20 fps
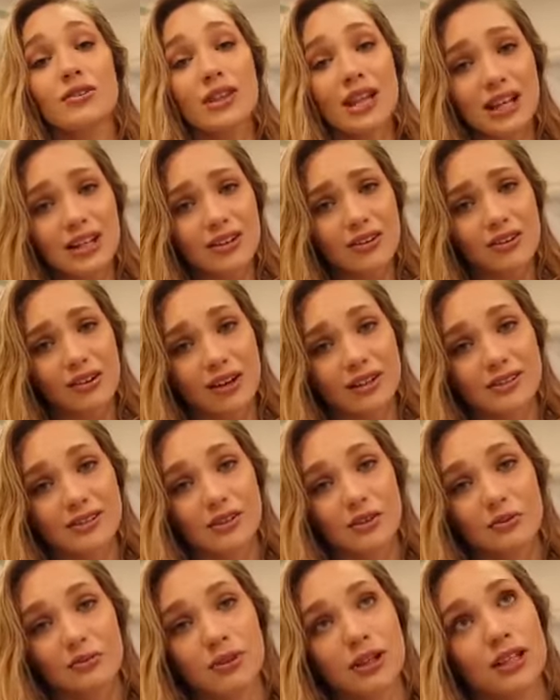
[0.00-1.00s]
So thank you
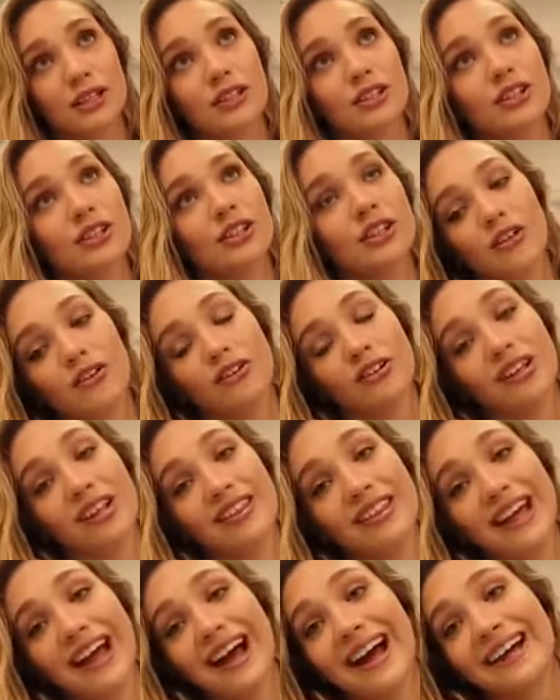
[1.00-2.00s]
guys so much. Other
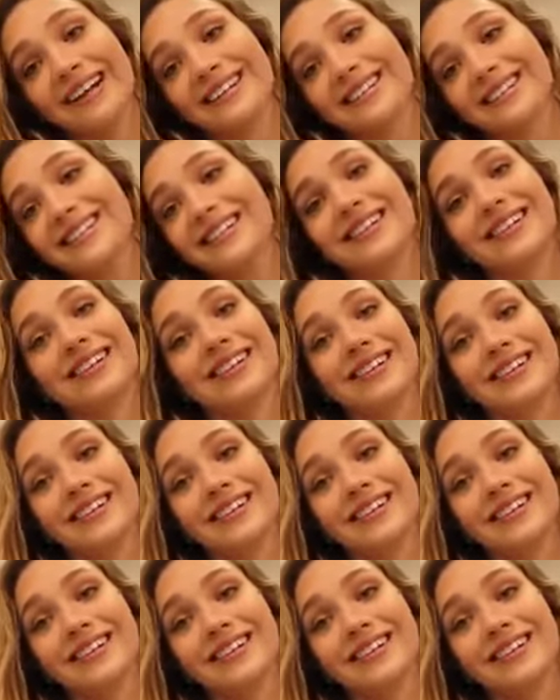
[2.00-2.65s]
than that,